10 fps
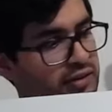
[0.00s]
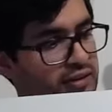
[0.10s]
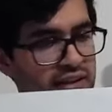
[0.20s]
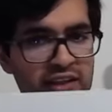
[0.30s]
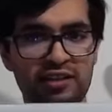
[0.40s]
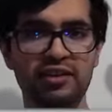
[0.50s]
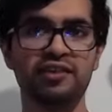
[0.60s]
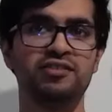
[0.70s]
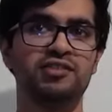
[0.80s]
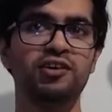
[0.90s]
there's
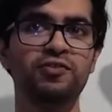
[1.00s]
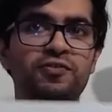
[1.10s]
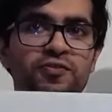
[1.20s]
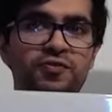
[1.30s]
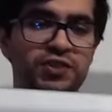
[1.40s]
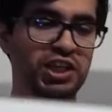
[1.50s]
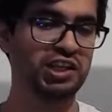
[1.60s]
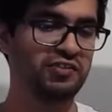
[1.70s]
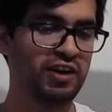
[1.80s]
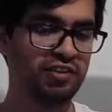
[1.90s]
like stuff
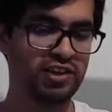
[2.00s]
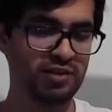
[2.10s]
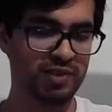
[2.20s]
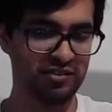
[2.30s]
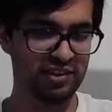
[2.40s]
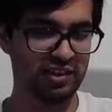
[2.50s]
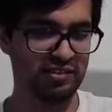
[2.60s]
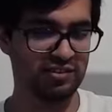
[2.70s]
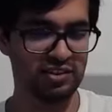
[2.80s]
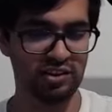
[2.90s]
shaking around in there. I'm guessing
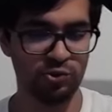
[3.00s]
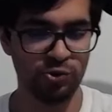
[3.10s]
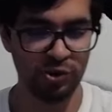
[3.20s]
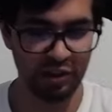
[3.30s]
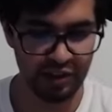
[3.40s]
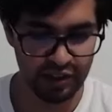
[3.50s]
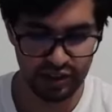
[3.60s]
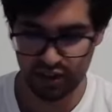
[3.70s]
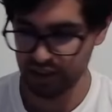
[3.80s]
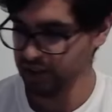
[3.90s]
that's the Accord.
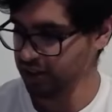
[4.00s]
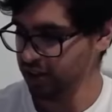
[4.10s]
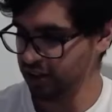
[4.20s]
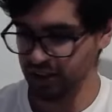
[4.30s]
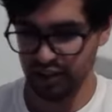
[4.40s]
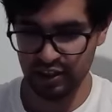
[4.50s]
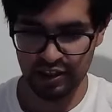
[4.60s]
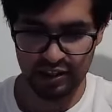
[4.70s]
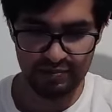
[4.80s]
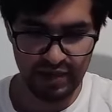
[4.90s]

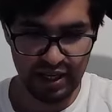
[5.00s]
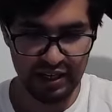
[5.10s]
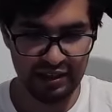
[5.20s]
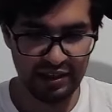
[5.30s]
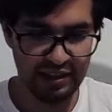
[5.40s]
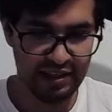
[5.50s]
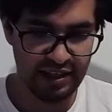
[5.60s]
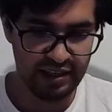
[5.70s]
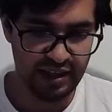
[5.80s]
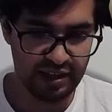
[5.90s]
And
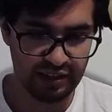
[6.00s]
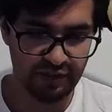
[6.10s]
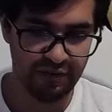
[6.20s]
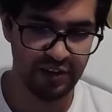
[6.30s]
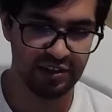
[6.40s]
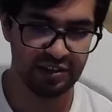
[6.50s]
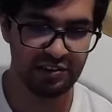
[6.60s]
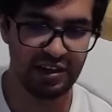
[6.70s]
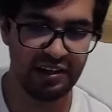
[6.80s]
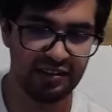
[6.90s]
again at the front you
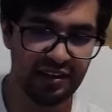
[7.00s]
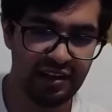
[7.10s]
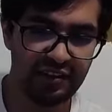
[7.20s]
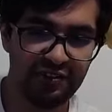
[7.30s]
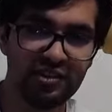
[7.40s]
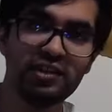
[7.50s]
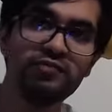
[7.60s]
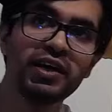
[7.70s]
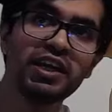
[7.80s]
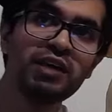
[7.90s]
guys can kind of see
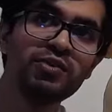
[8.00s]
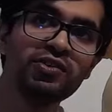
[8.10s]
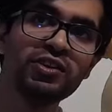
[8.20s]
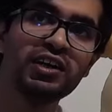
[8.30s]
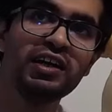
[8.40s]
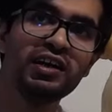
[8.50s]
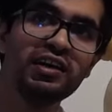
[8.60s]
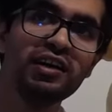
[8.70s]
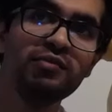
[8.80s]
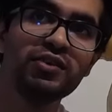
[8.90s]
my name is on there.
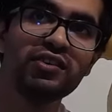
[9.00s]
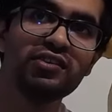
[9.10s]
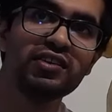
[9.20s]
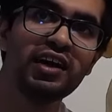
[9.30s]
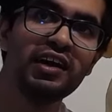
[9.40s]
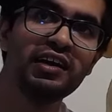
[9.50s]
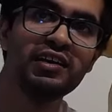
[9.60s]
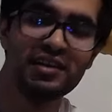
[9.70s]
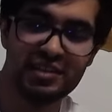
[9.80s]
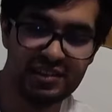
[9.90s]
It says K.
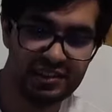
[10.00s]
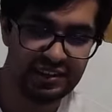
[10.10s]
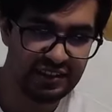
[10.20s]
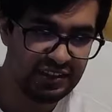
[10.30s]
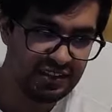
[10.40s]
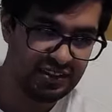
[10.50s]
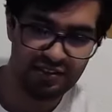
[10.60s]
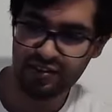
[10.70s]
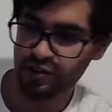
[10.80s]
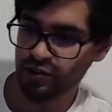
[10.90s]

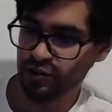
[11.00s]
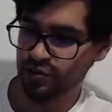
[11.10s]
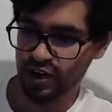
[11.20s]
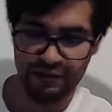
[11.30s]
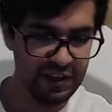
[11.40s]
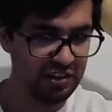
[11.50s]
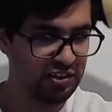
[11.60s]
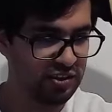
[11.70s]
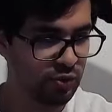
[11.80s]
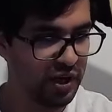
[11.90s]
So I
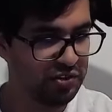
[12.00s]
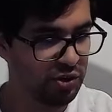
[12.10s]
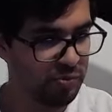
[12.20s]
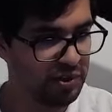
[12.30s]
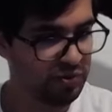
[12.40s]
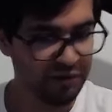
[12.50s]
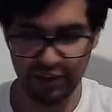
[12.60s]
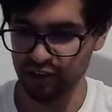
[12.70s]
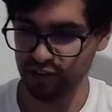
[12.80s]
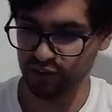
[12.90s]
think the way to open this, we have to
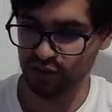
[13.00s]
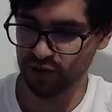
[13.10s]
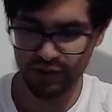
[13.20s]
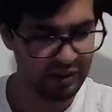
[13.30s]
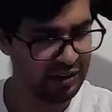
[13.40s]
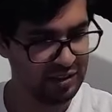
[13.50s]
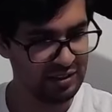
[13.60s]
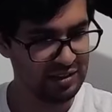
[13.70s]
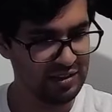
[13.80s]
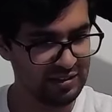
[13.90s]
unscrew it.
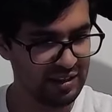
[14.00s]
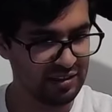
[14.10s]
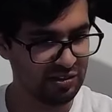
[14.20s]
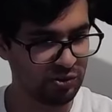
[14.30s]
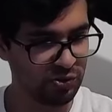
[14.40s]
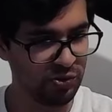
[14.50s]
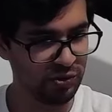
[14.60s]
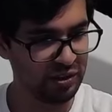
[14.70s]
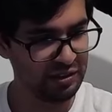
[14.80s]
It's like screwed.